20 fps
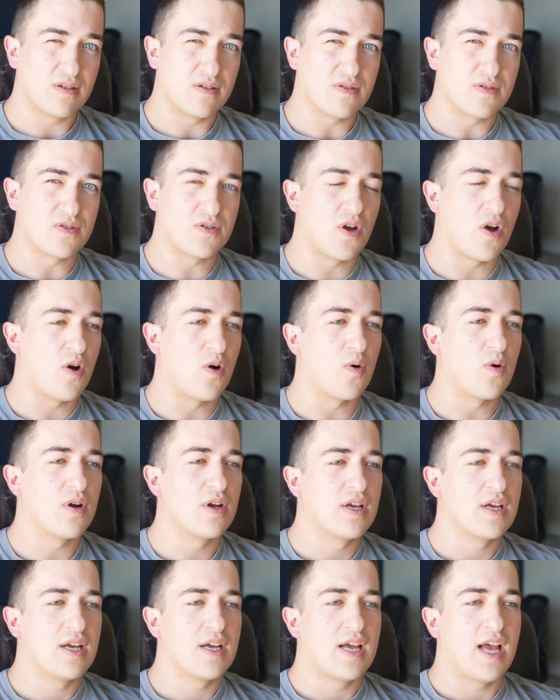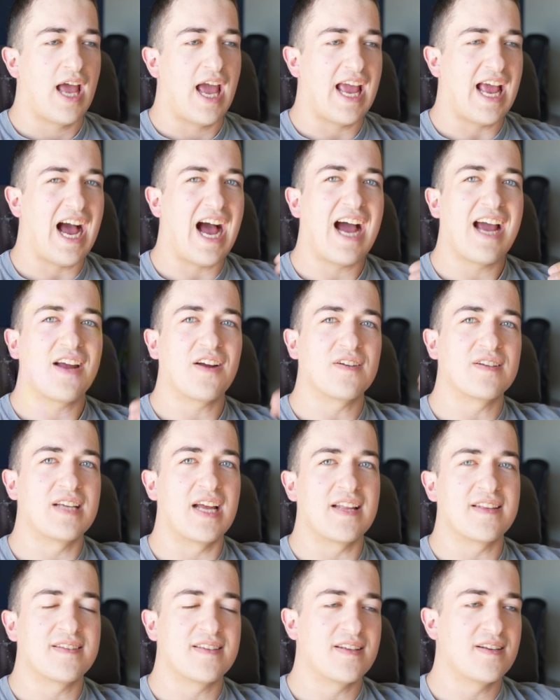So a higher
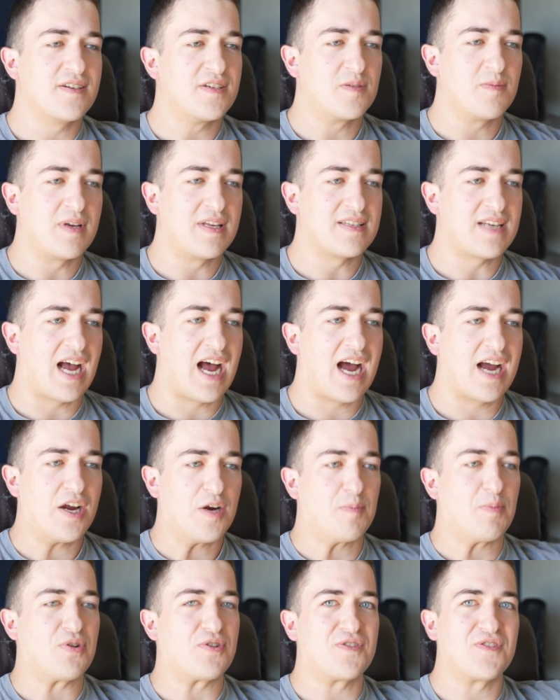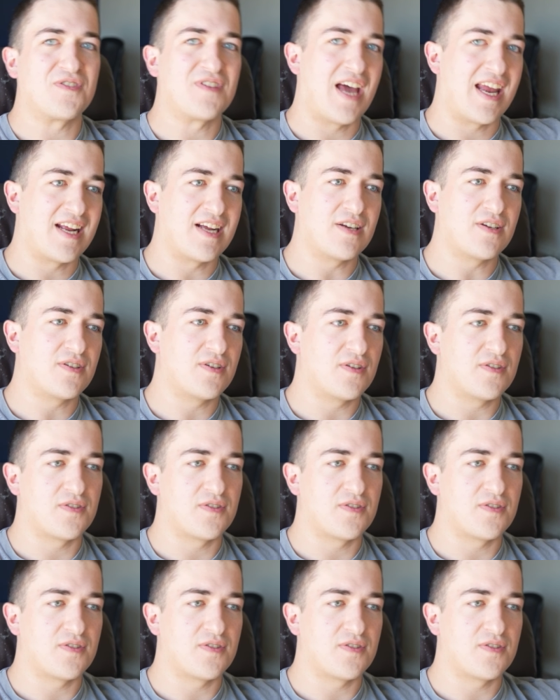intensity just means a higher percentage.